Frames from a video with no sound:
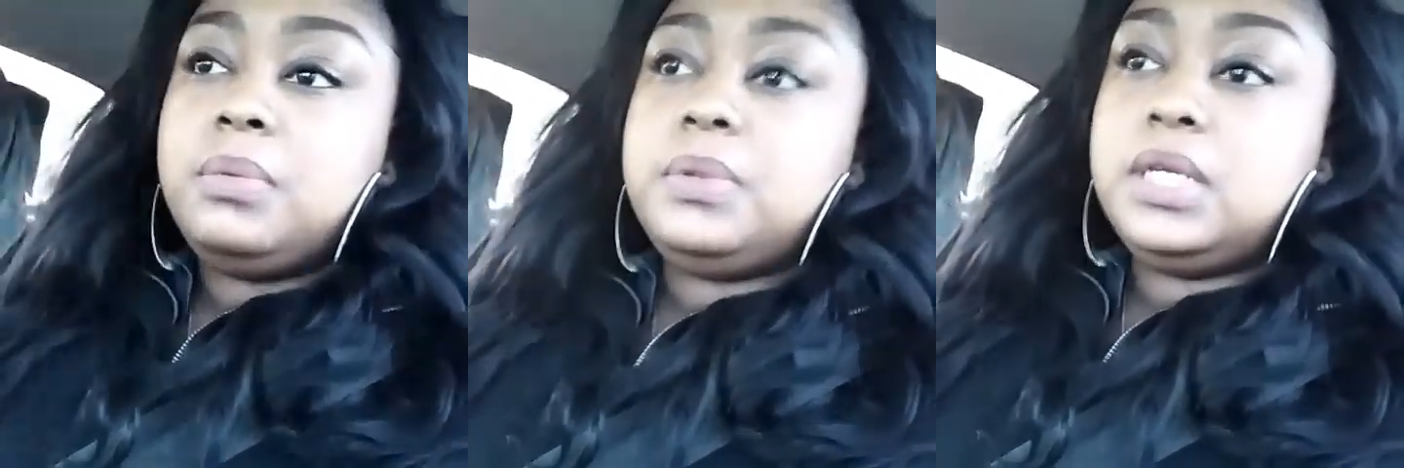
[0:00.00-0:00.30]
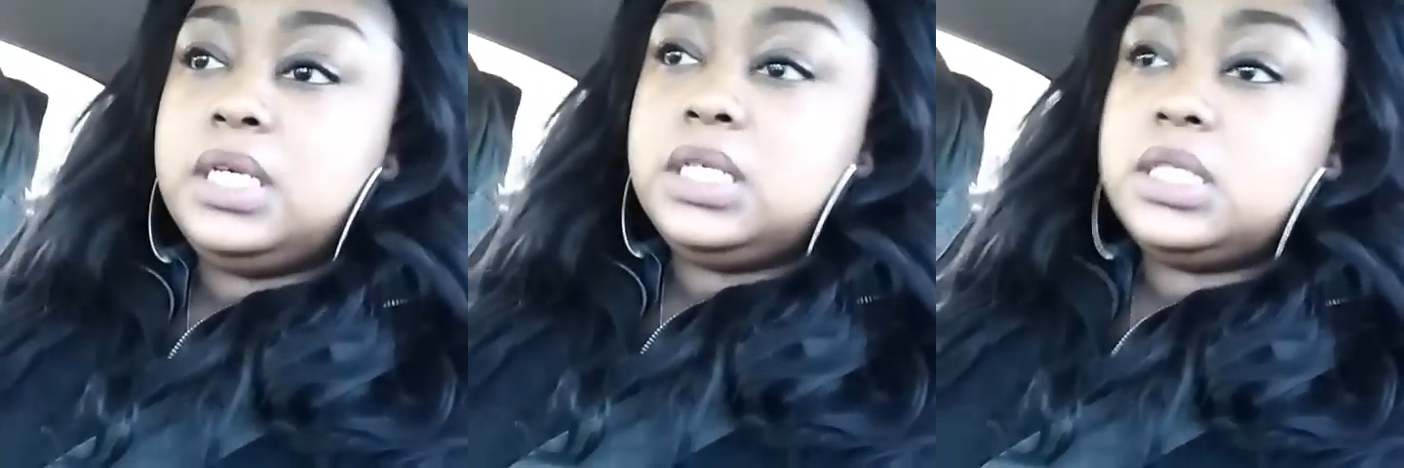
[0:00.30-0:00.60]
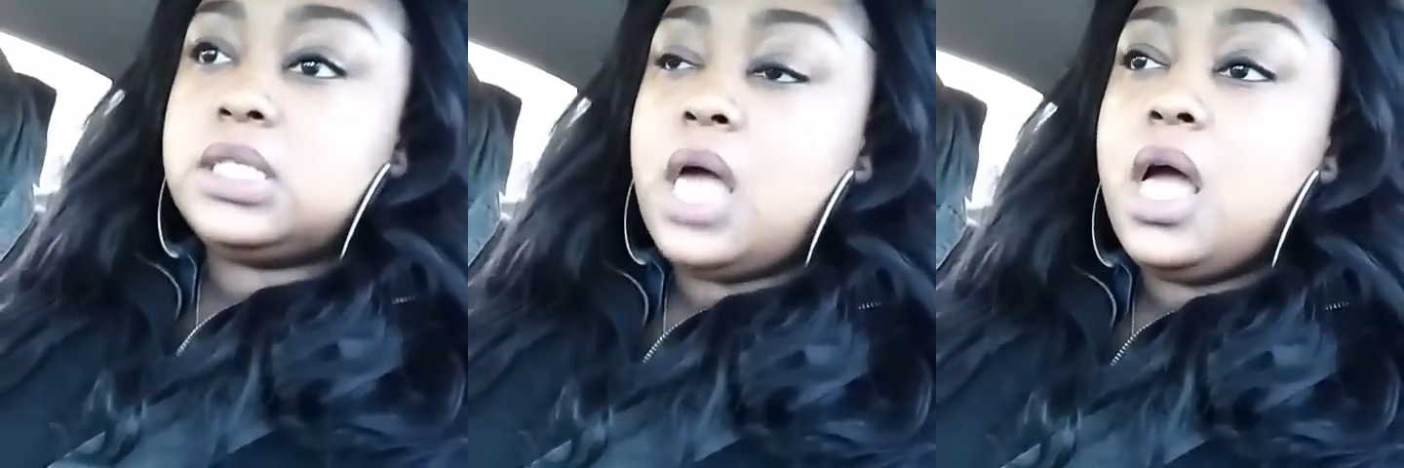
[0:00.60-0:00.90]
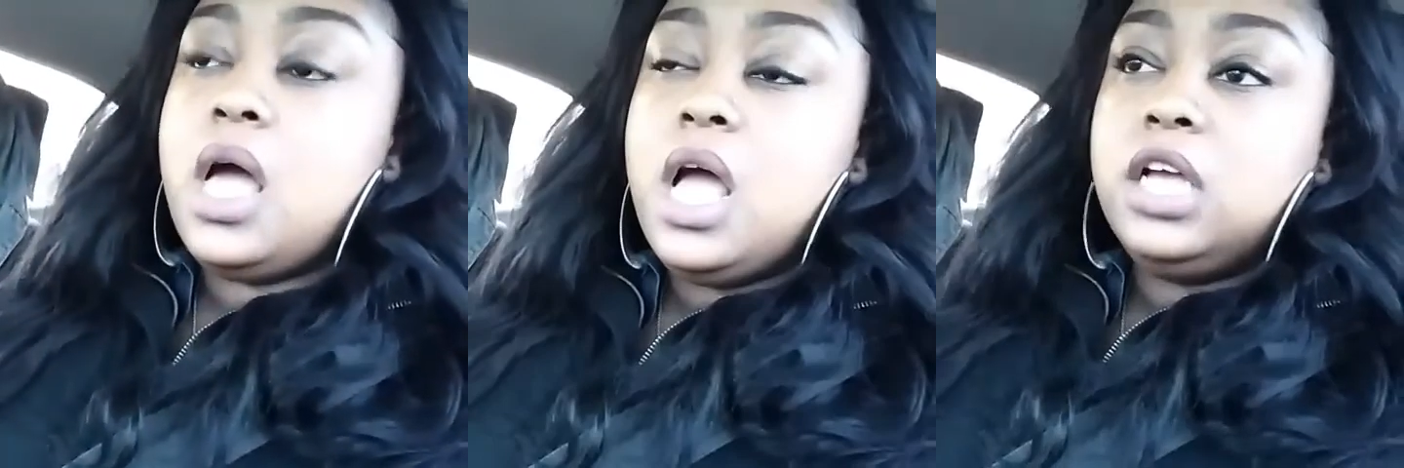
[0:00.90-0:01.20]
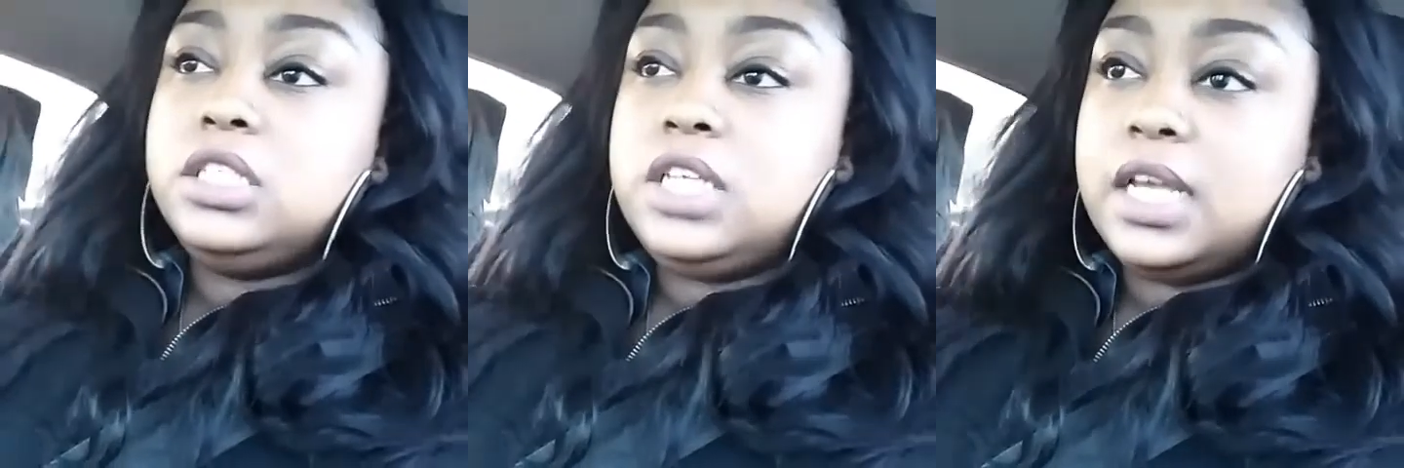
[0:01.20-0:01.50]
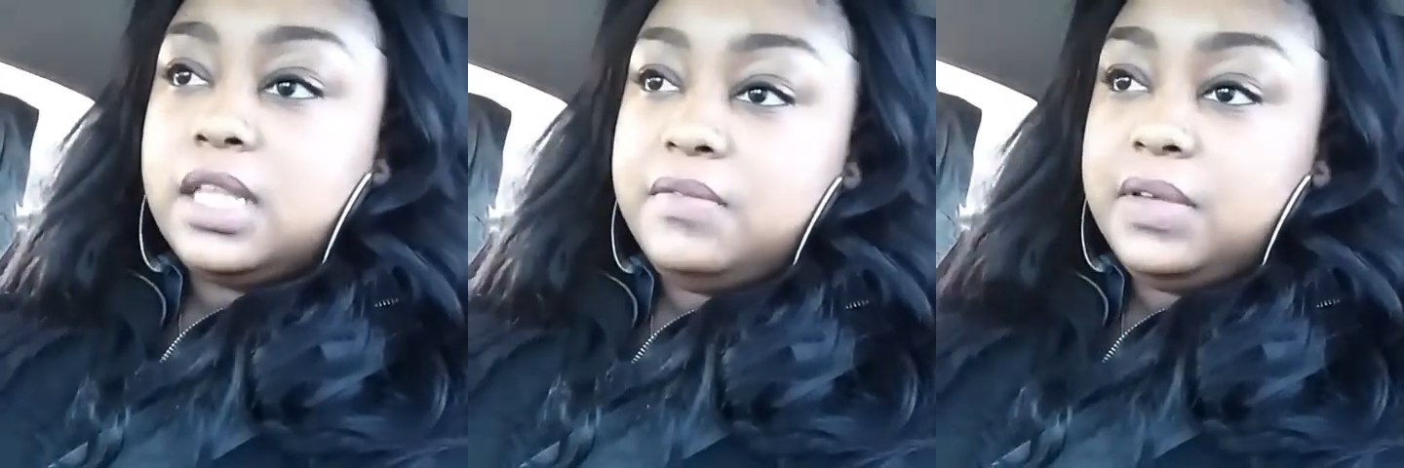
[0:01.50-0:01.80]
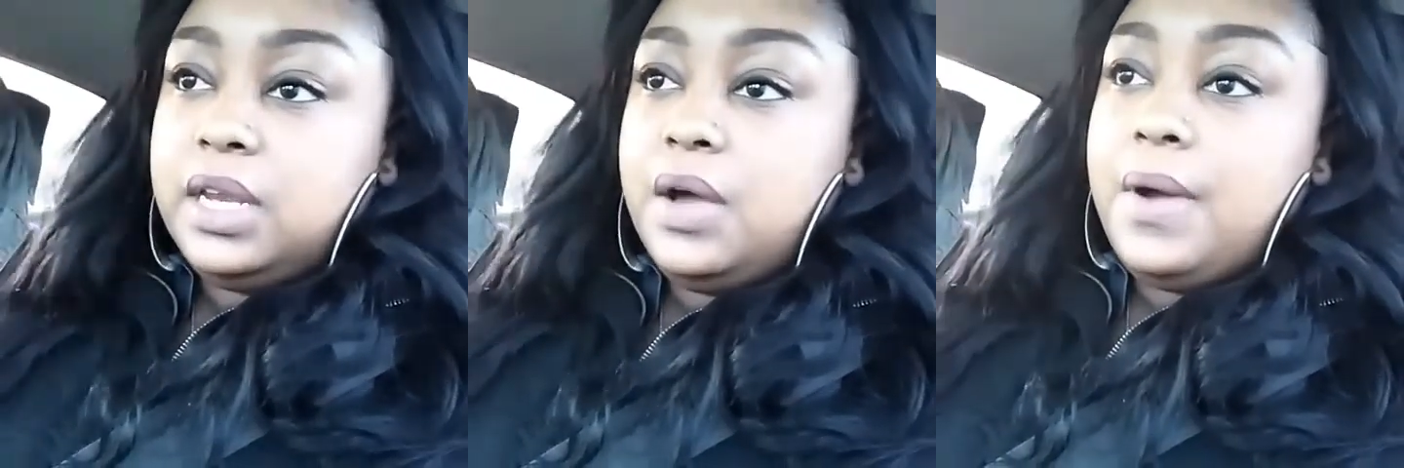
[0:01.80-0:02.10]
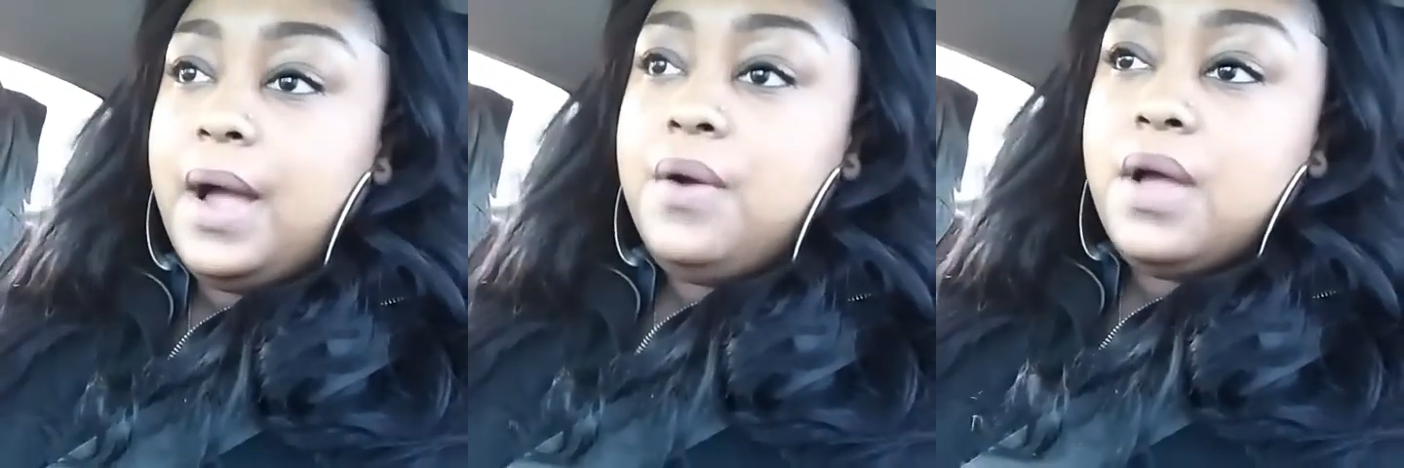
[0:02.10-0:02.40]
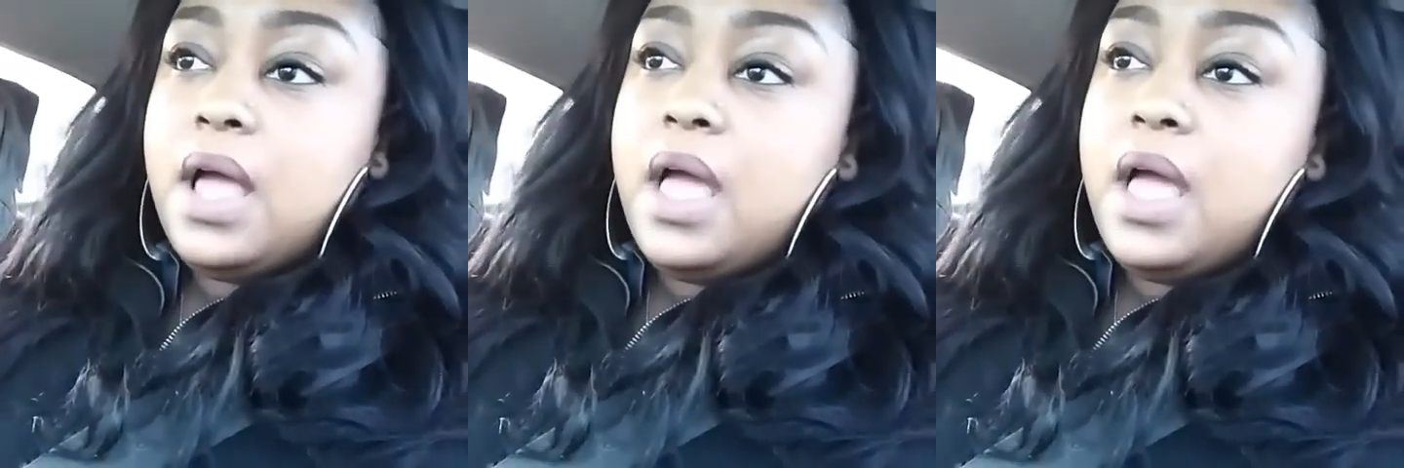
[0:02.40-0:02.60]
please check that video out.